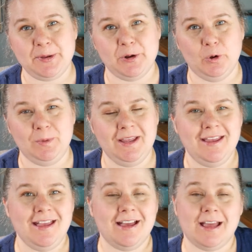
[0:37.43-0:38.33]
Home.
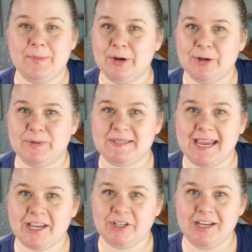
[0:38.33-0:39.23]
I'm your host,
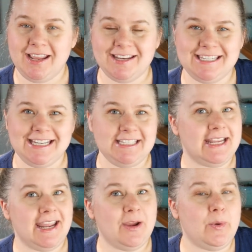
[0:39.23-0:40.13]
Ashley, and
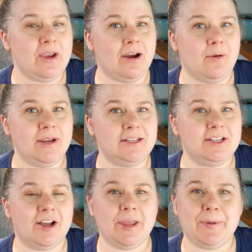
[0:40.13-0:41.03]
today we are going to
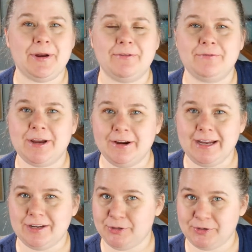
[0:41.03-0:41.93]
talk about a very
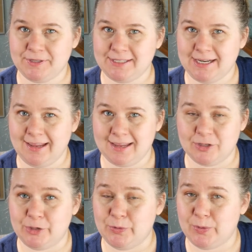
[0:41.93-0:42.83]
interesting and
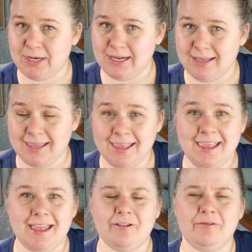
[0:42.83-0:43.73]
unique
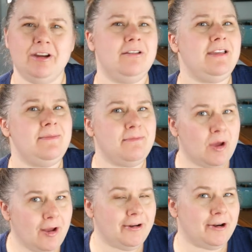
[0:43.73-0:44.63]
and fairly
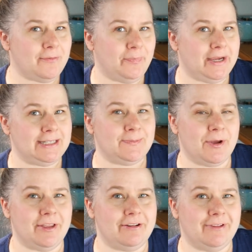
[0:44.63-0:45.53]
modern
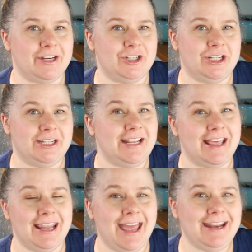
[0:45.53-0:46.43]
baseball invention,
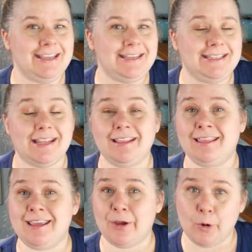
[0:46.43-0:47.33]
and that is
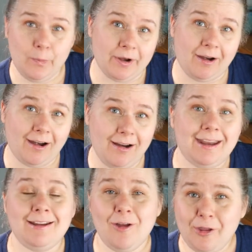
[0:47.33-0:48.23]
the opener.
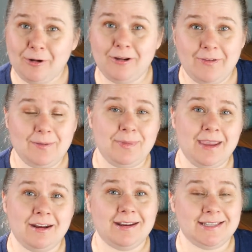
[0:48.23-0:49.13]
And in honor of it
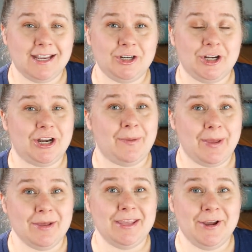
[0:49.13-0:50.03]
being a discussion
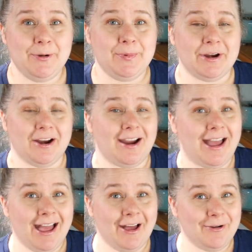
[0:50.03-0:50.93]
about the opener,
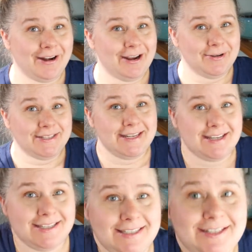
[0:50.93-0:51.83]
how could I
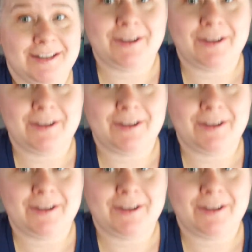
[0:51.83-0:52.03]
resist